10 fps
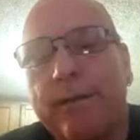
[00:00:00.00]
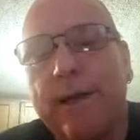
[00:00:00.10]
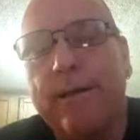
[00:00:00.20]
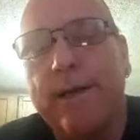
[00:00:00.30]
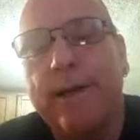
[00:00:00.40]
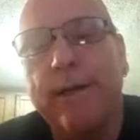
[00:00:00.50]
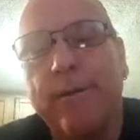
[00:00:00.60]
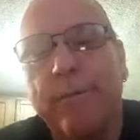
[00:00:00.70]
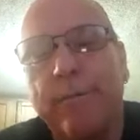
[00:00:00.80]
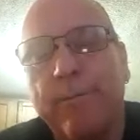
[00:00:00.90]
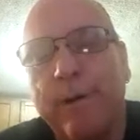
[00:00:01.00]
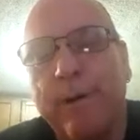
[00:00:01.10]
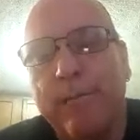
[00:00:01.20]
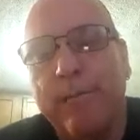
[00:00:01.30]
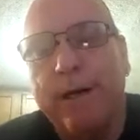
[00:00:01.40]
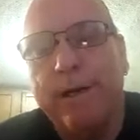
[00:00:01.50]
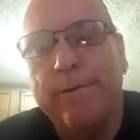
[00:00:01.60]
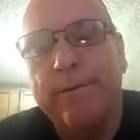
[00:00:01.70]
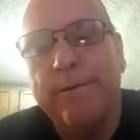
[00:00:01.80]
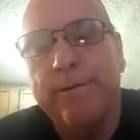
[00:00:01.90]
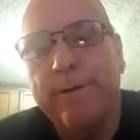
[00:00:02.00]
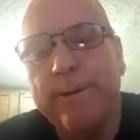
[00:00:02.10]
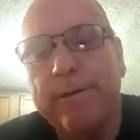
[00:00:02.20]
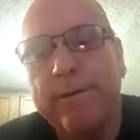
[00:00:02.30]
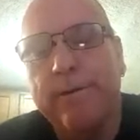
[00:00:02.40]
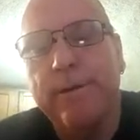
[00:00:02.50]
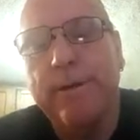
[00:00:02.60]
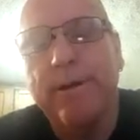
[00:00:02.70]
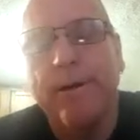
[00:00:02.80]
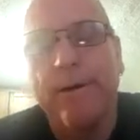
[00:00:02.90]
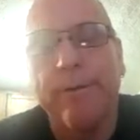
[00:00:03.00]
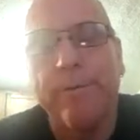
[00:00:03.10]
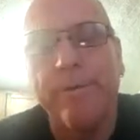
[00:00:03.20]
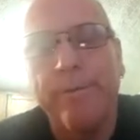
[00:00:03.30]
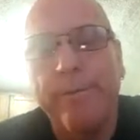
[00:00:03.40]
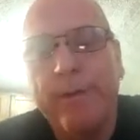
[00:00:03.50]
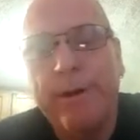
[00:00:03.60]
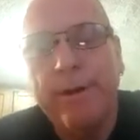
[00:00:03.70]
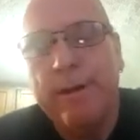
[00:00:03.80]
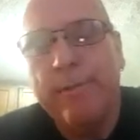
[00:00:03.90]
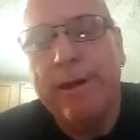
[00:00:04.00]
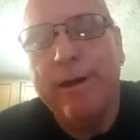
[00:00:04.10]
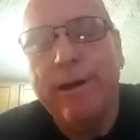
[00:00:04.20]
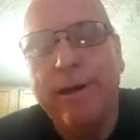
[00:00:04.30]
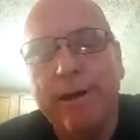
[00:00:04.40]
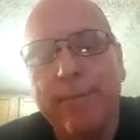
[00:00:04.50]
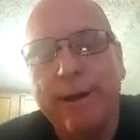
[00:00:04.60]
titanium in my body, and in my leg, my